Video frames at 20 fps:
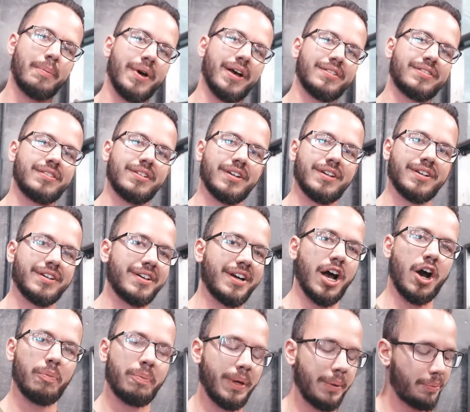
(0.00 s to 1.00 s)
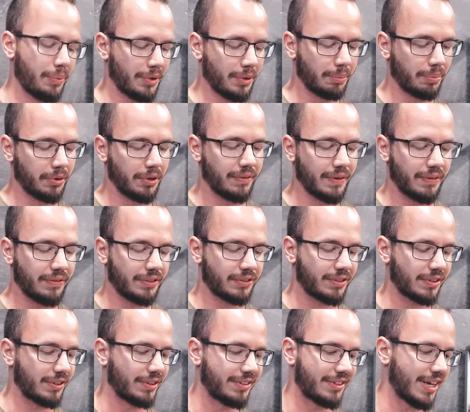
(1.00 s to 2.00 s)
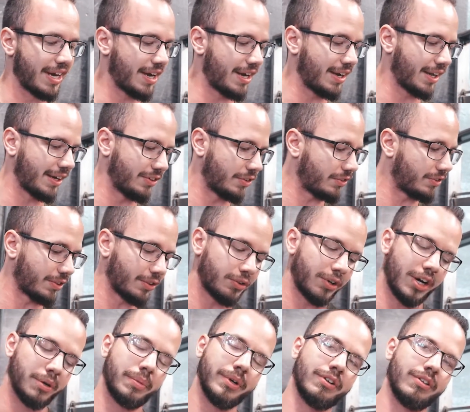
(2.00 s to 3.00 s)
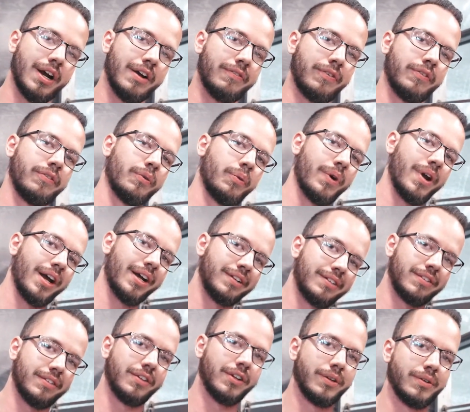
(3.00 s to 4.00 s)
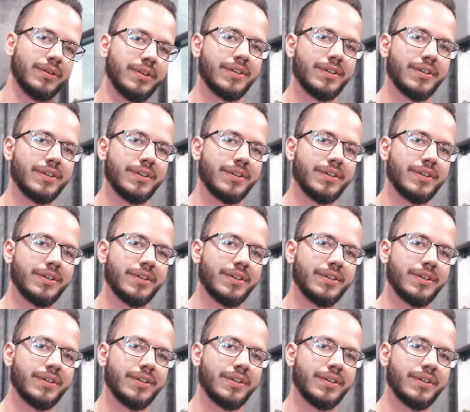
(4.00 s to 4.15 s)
best to help people improve every single day, and just incredibly grateful for what I get to do.